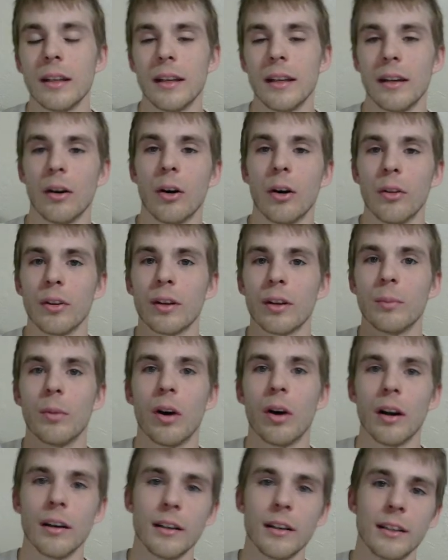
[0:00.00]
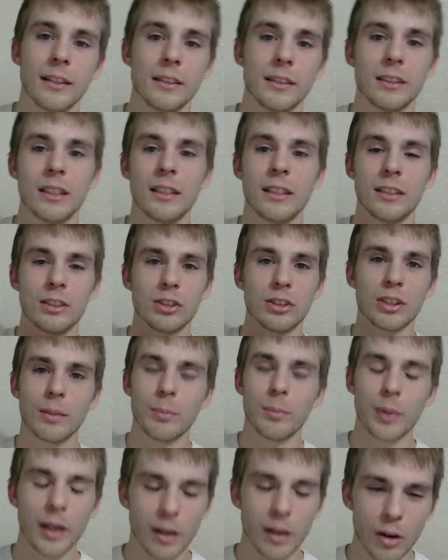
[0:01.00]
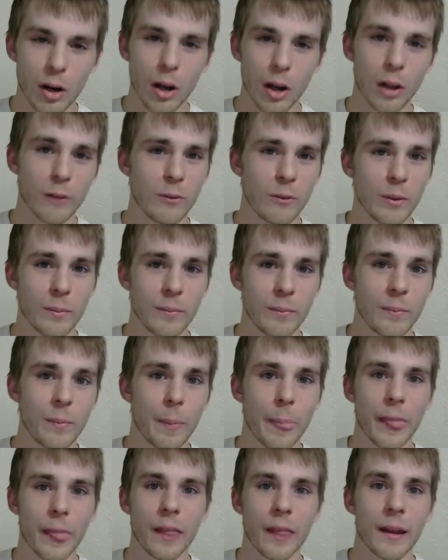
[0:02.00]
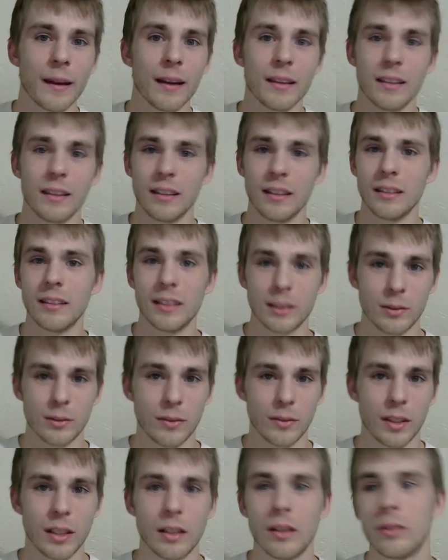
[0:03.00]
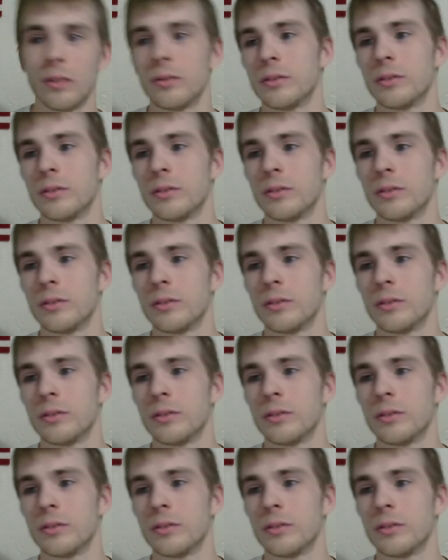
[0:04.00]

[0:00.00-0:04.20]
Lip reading: and all the commodities and just compare all of them like I did in this video.